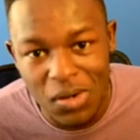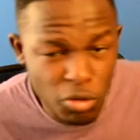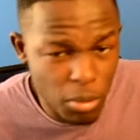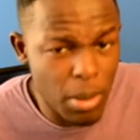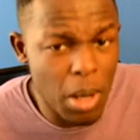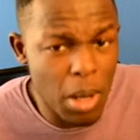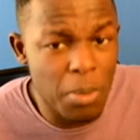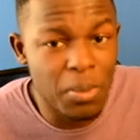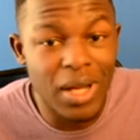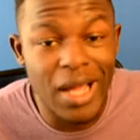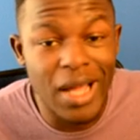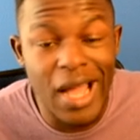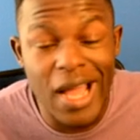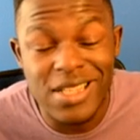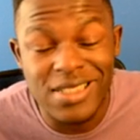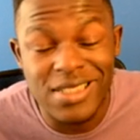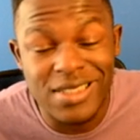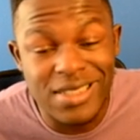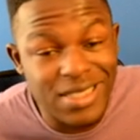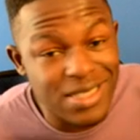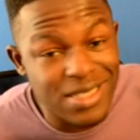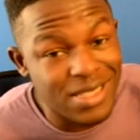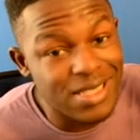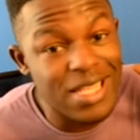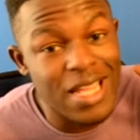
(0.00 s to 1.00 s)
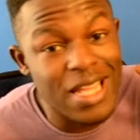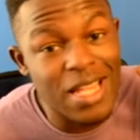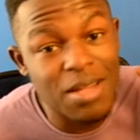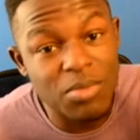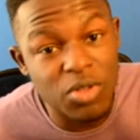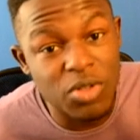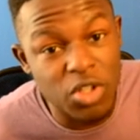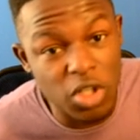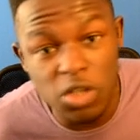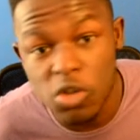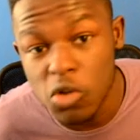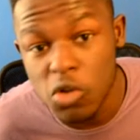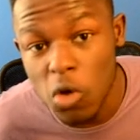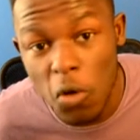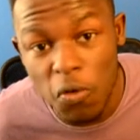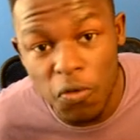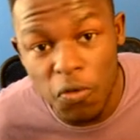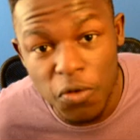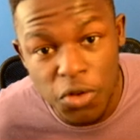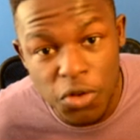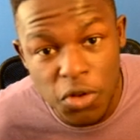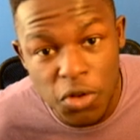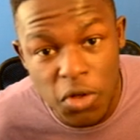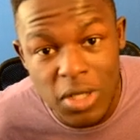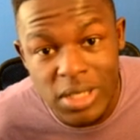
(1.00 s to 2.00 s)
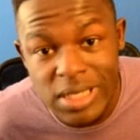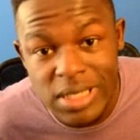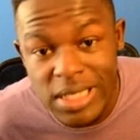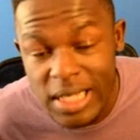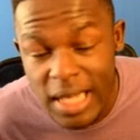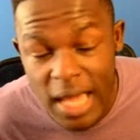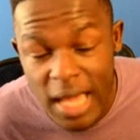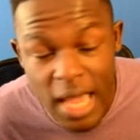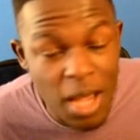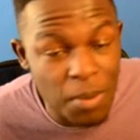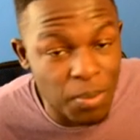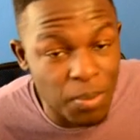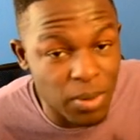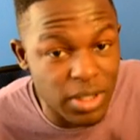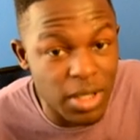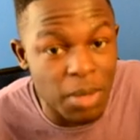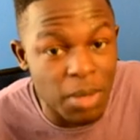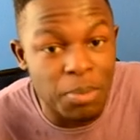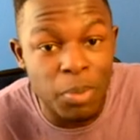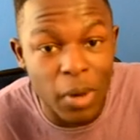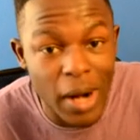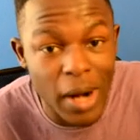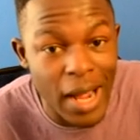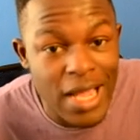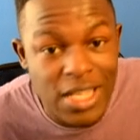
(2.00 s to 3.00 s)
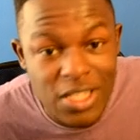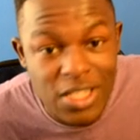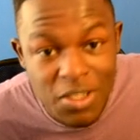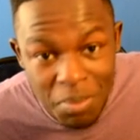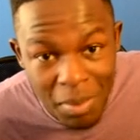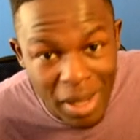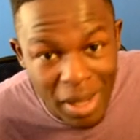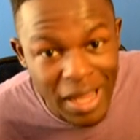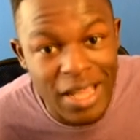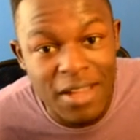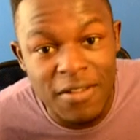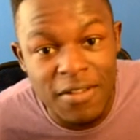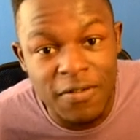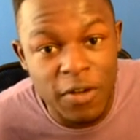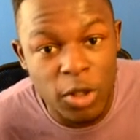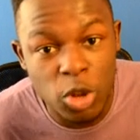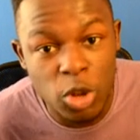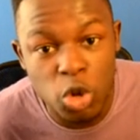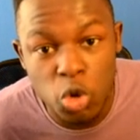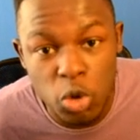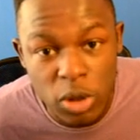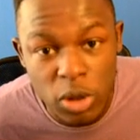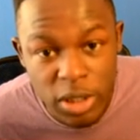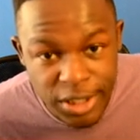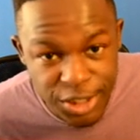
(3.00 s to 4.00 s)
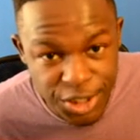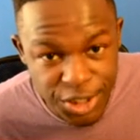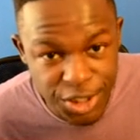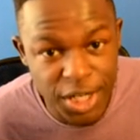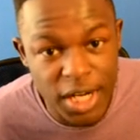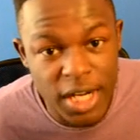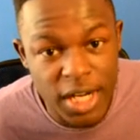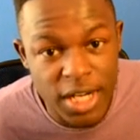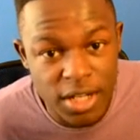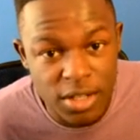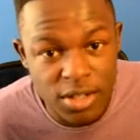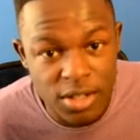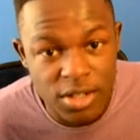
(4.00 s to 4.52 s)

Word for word: Remember guys, this team does go for 30k, but the price might eventually change.